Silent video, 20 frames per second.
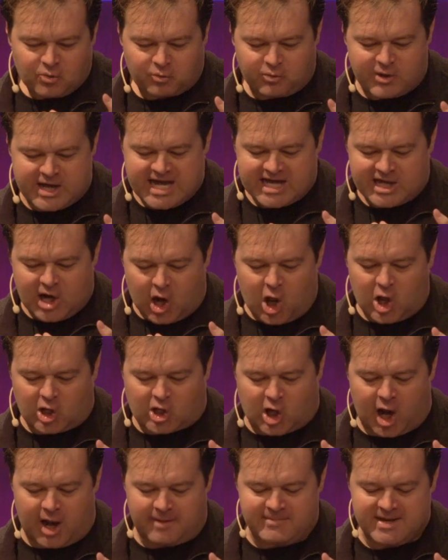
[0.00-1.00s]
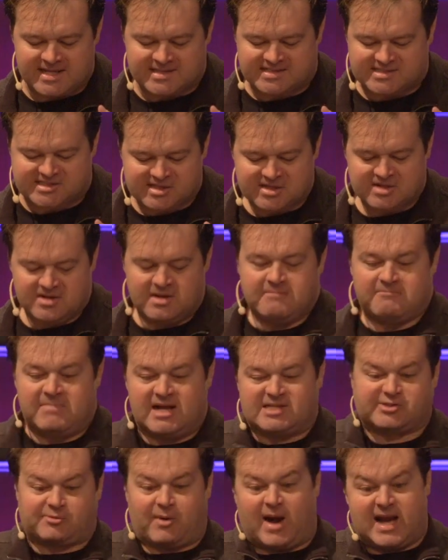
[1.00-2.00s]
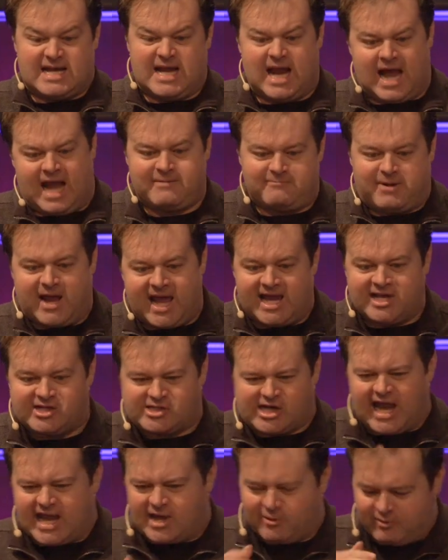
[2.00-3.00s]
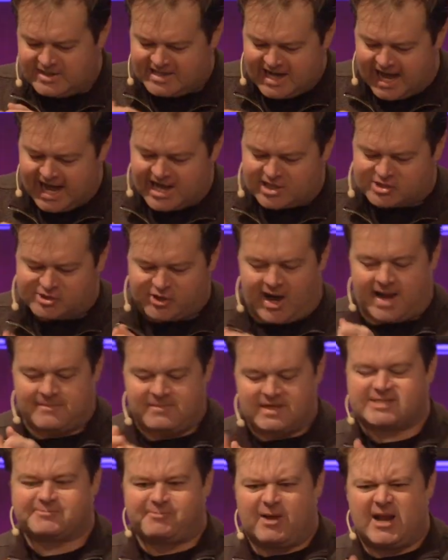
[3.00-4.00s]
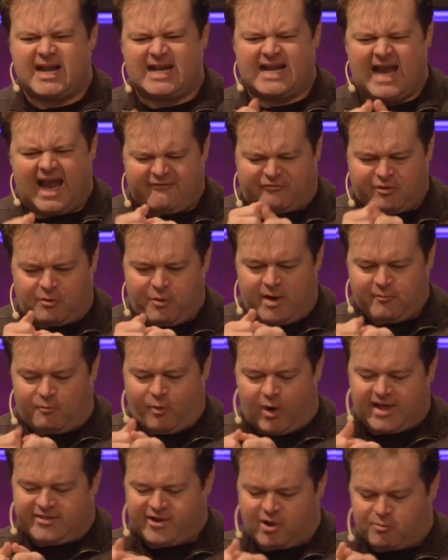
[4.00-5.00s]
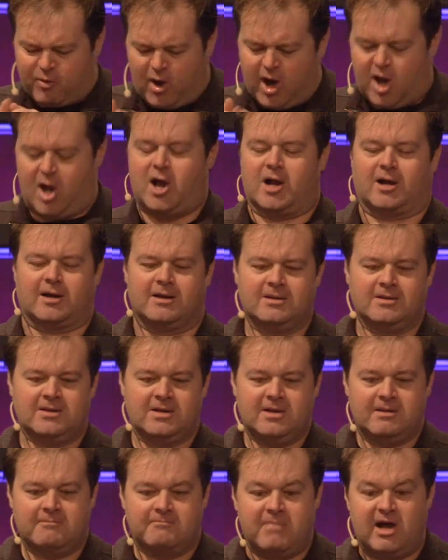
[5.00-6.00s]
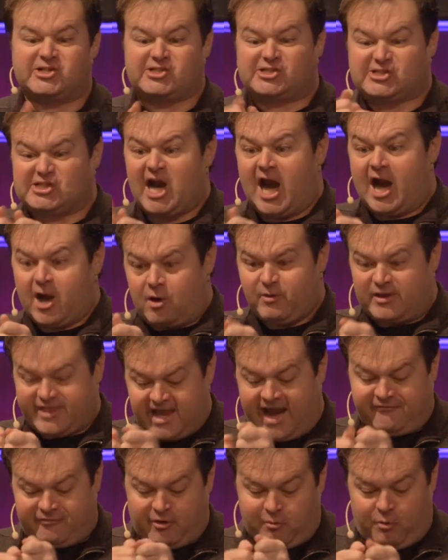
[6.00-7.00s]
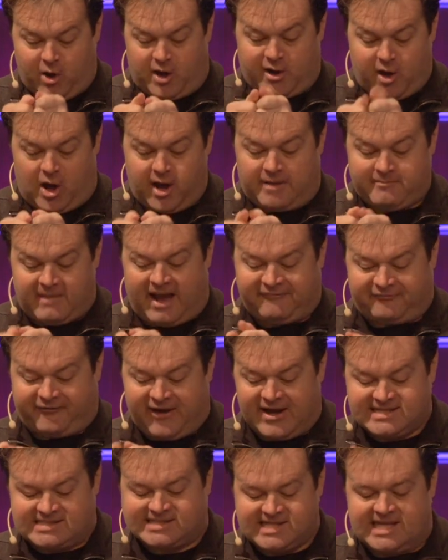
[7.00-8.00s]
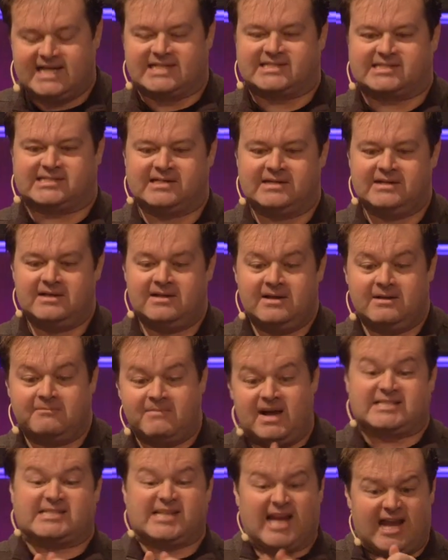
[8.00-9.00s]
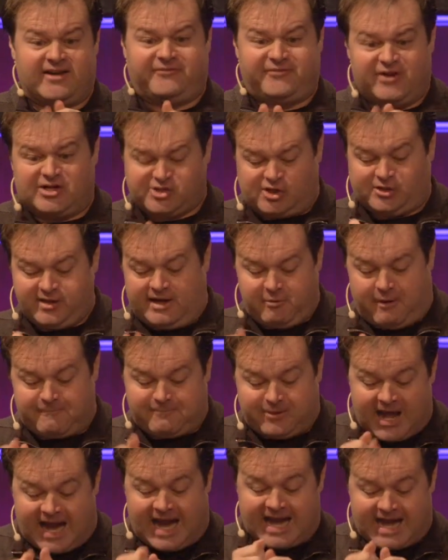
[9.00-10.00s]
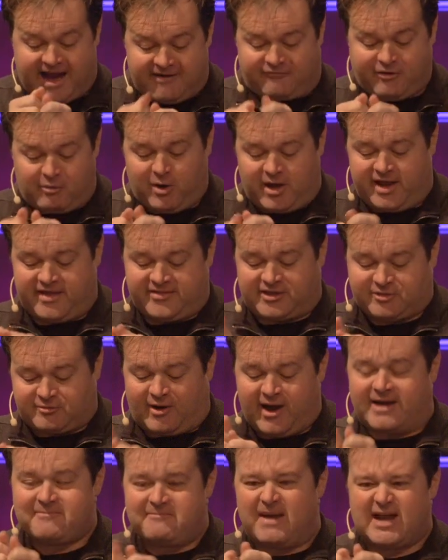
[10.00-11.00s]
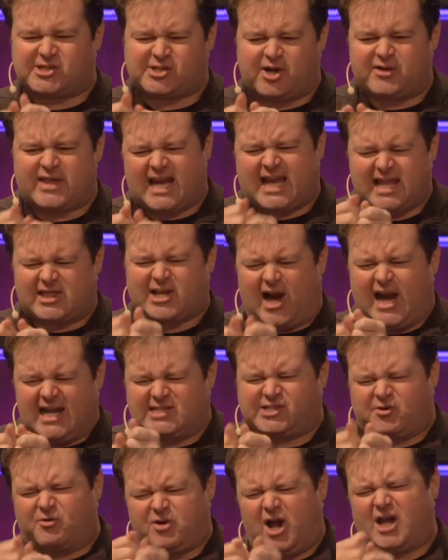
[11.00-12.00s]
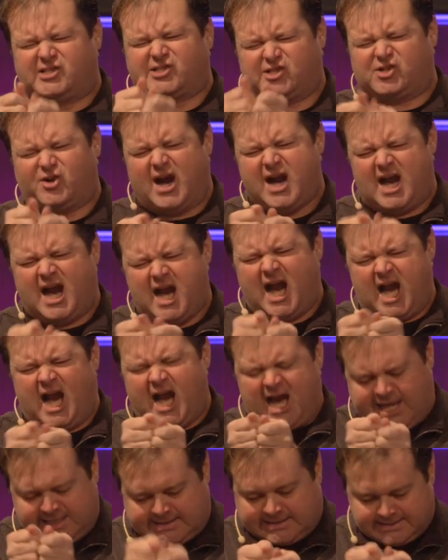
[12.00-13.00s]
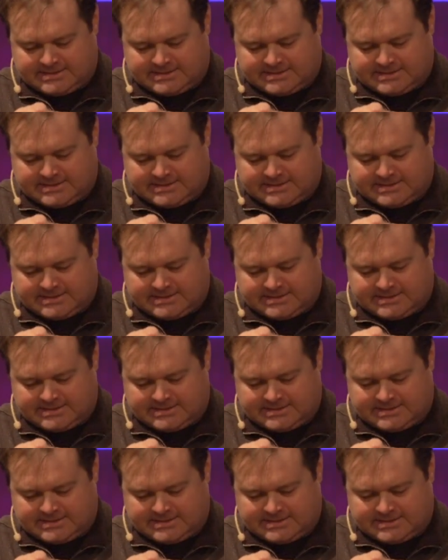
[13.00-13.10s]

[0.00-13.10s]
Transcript: Read all comments. Must write 9-page angry diatribe explaining to everyone why they're wrong. Must share with everyone on my friends list. Must individually reply to everyone on the thread and make sure they get their heads screwed on straight.